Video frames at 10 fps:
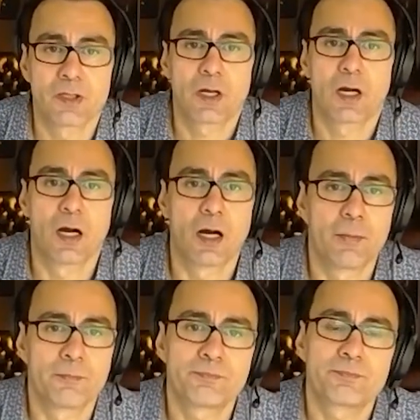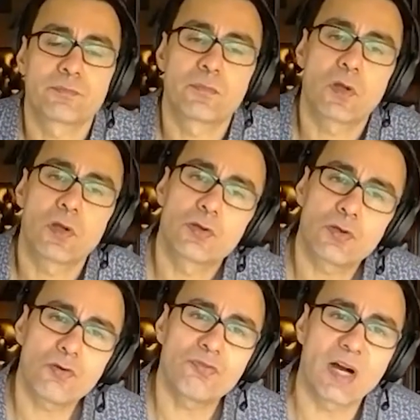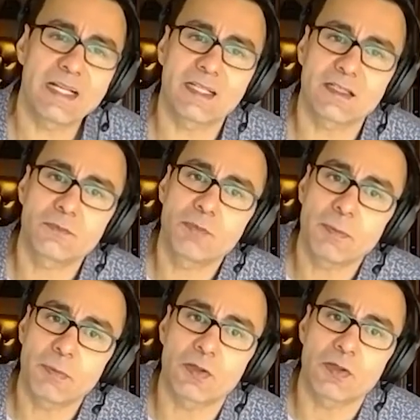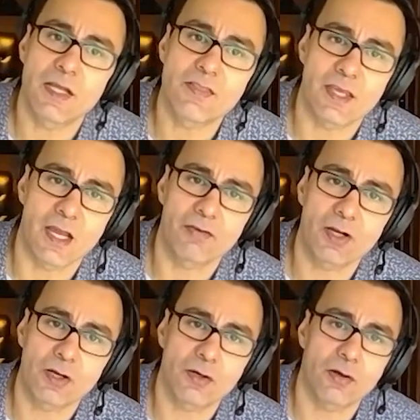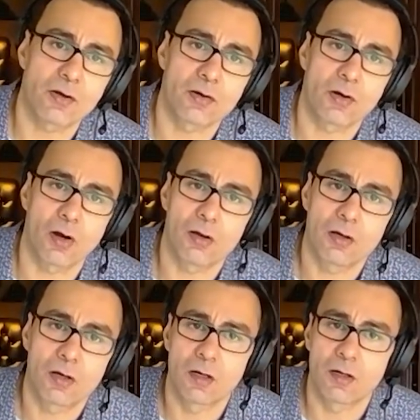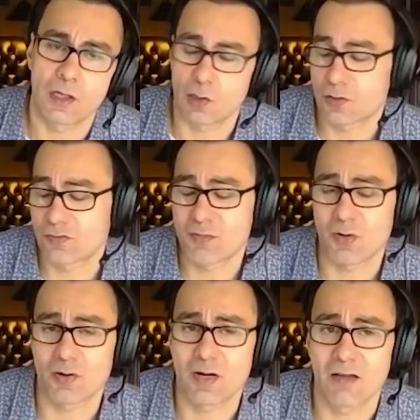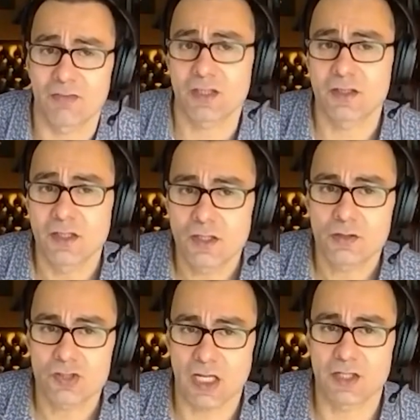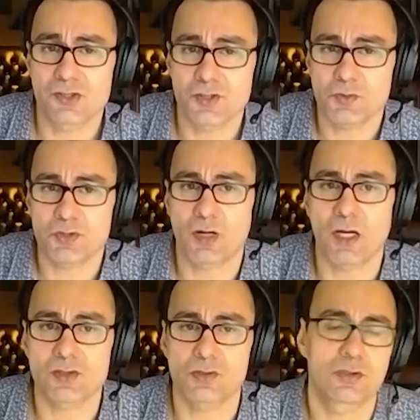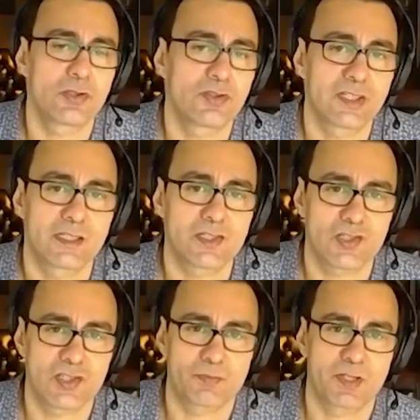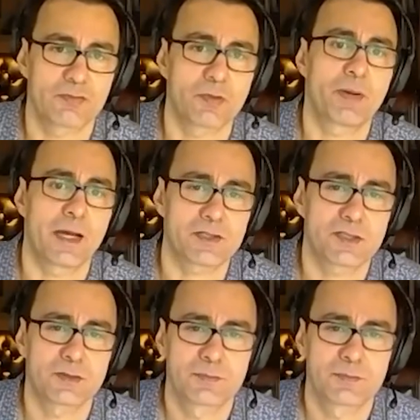Do you find that people in the area or a lot of them are having challenges with drugs, or do you think that this is something of the past?